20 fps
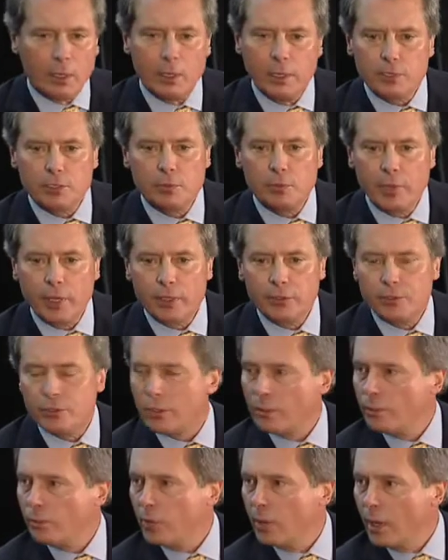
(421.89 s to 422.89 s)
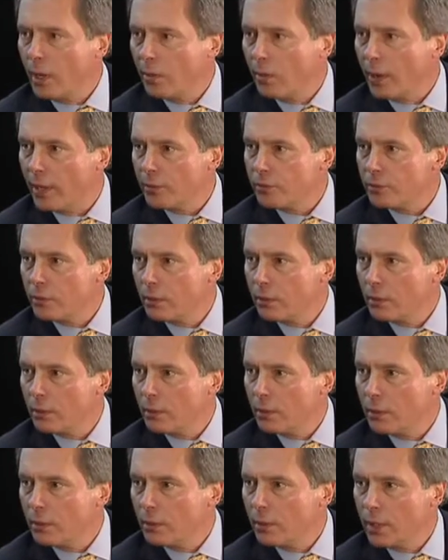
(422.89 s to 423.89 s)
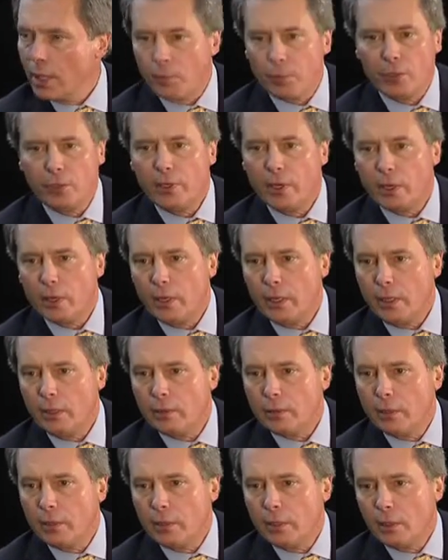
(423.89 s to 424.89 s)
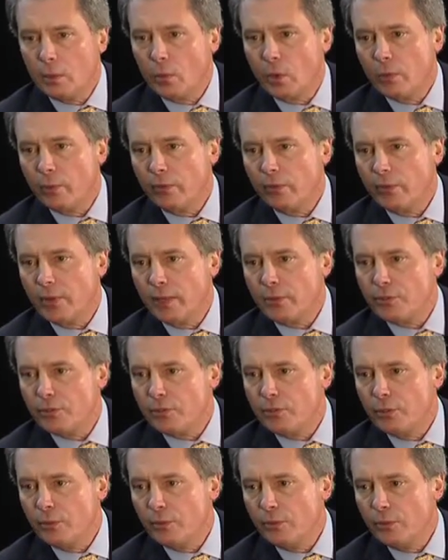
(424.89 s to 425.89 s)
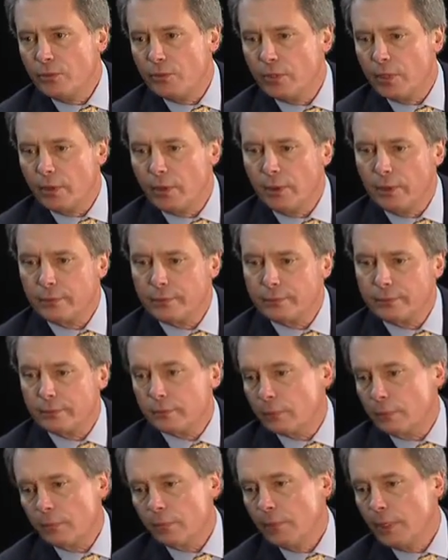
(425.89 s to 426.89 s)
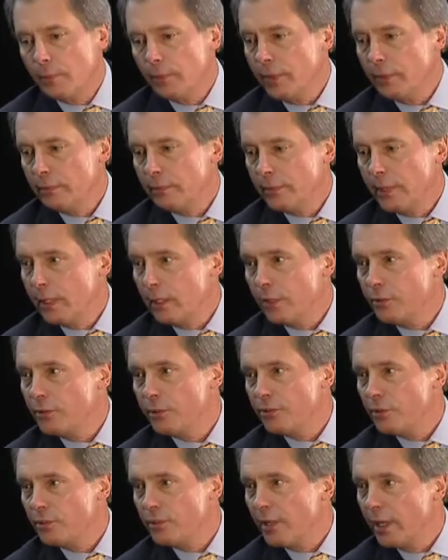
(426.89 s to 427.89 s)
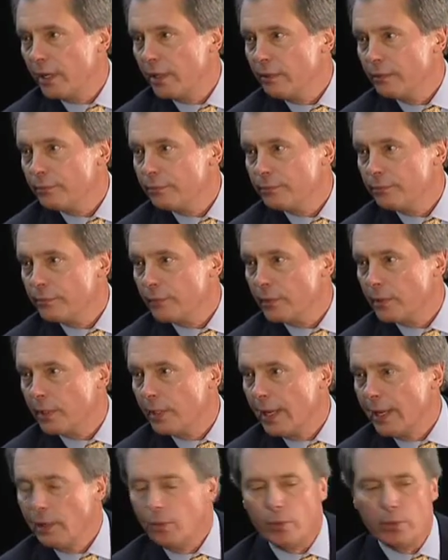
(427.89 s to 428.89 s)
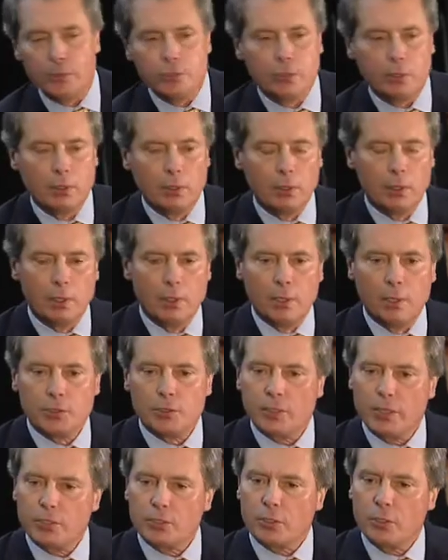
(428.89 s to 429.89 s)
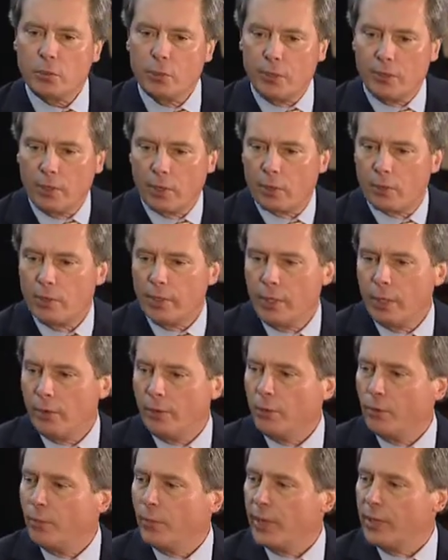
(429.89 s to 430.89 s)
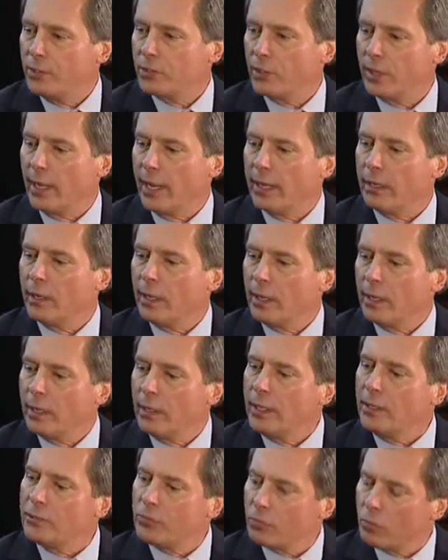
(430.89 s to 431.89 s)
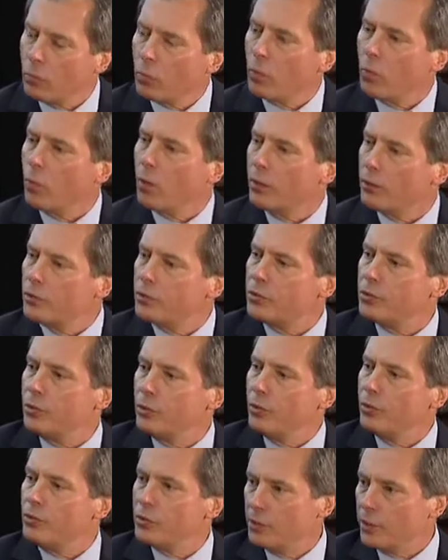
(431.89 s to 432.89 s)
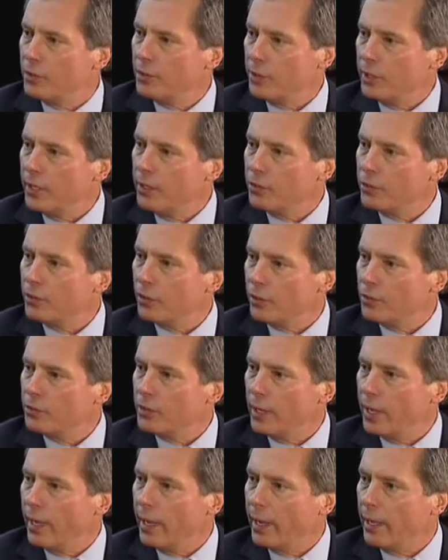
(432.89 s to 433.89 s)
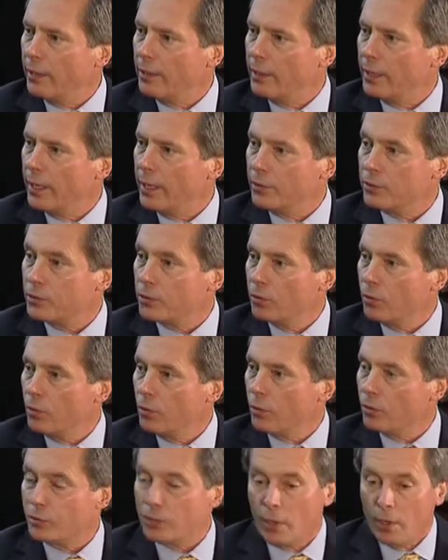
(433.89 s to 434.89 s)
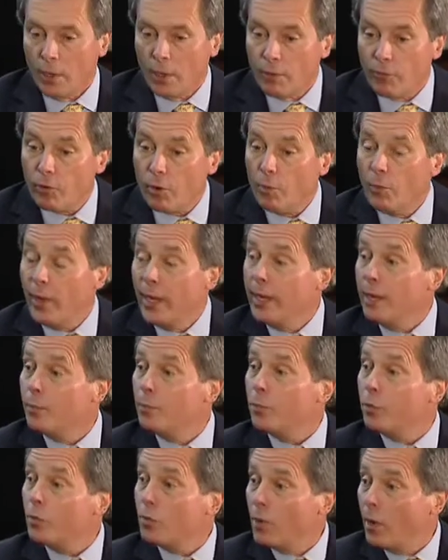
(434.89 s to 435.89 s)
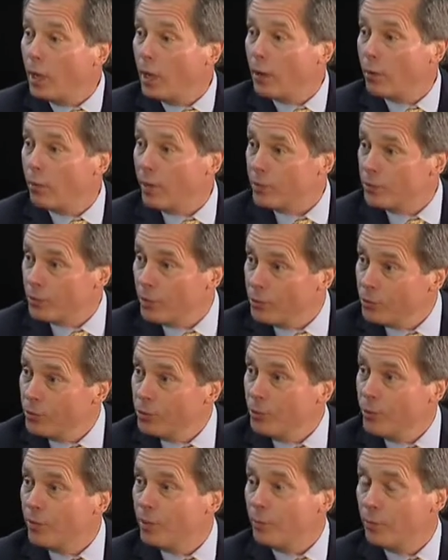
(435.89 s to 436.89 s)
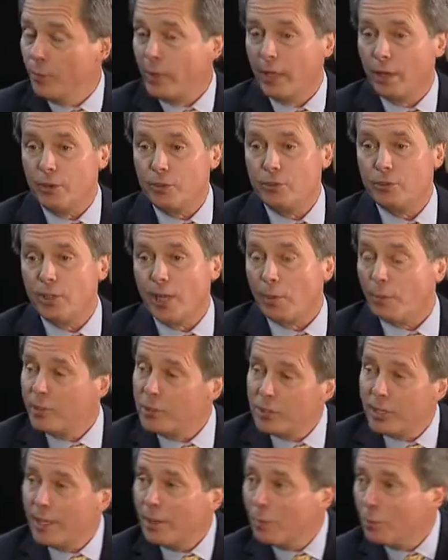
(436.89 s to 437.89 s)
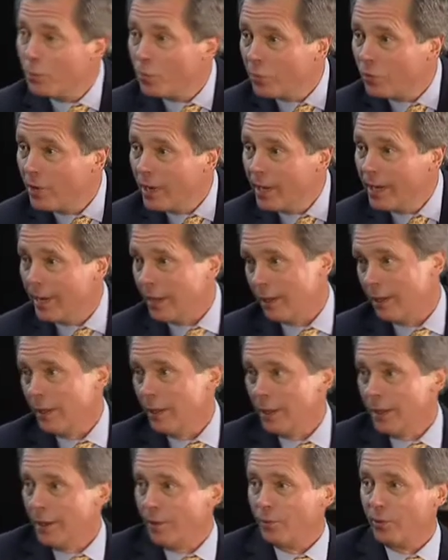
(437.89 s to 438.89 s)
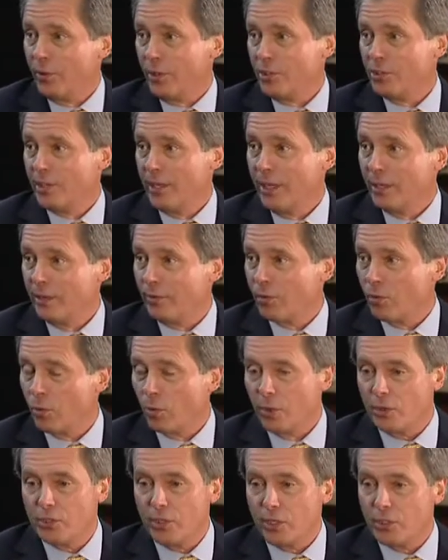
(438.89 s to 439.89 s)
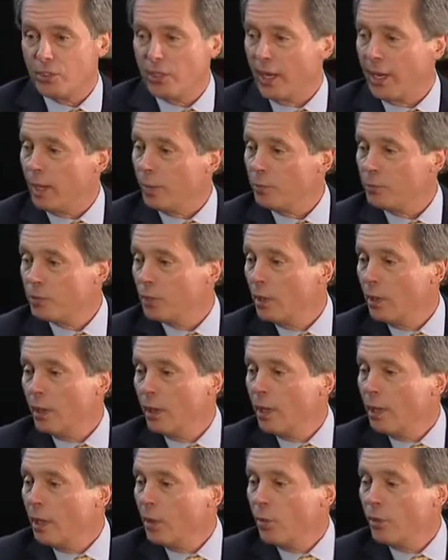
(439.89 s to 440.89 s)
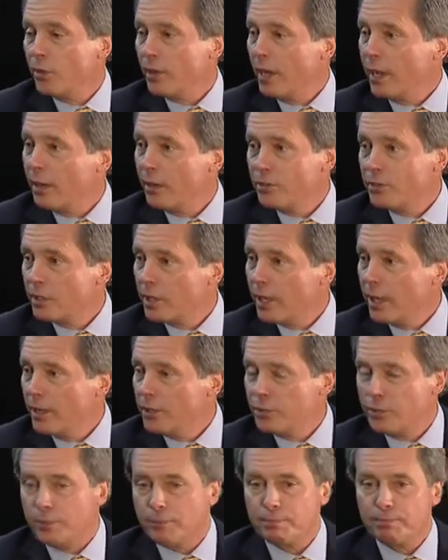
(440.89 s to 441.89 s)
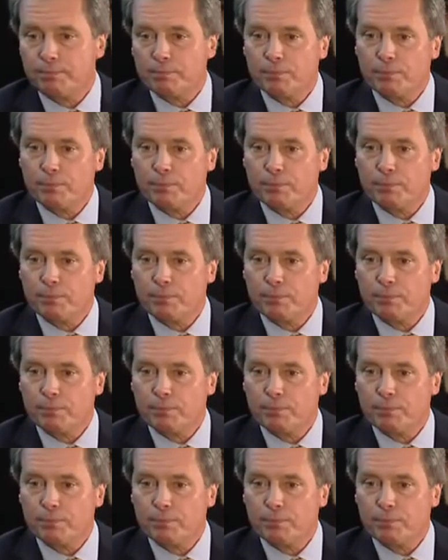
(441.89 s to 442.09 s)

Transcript: let's measure progress, particularly where we've got students that are maybe English as a second language. So let's go in there, create a new baseline. Let's reward students and teachers and schools for making progress on doing a better job. Let's get them ready for these end of course exams. With higher education,